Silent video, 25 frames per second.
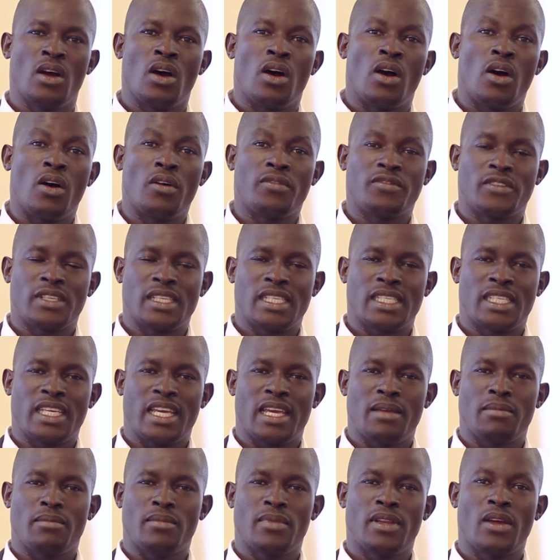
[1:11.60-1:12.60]

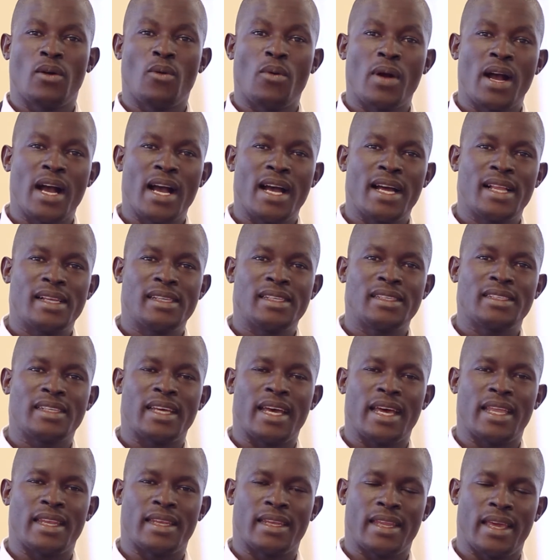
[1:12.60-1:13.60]
Oftentimes, the world
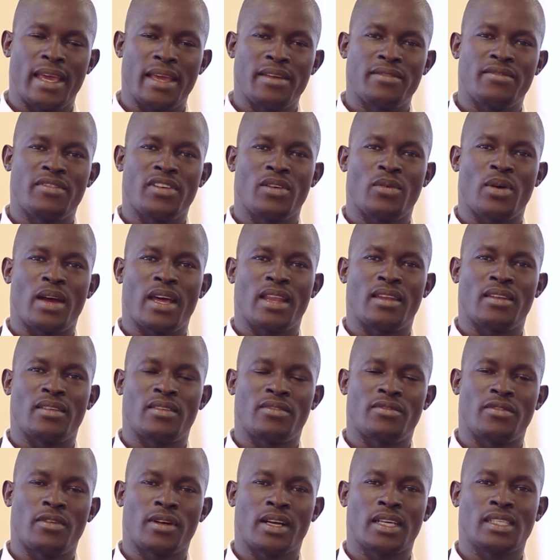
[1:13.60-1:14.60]
and everyone
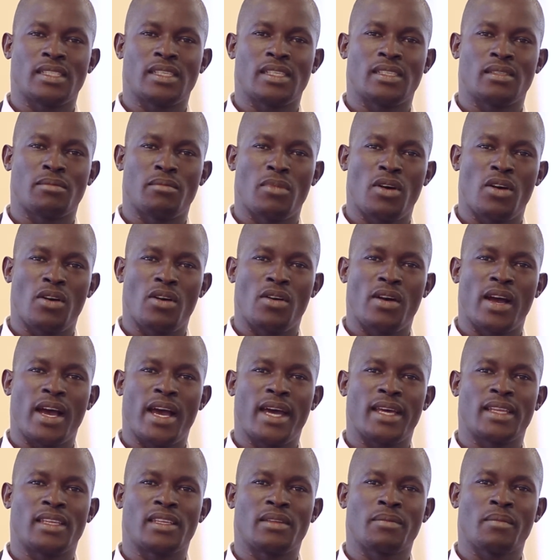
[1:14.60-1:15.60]
focuses more
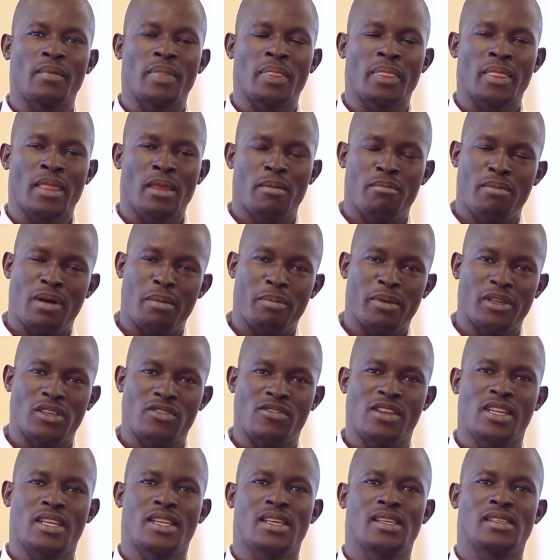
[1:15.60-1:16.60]
at
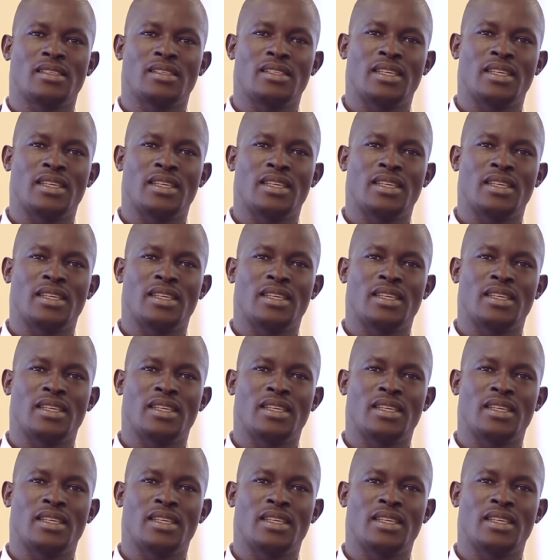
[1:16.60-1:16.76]
perpetrators.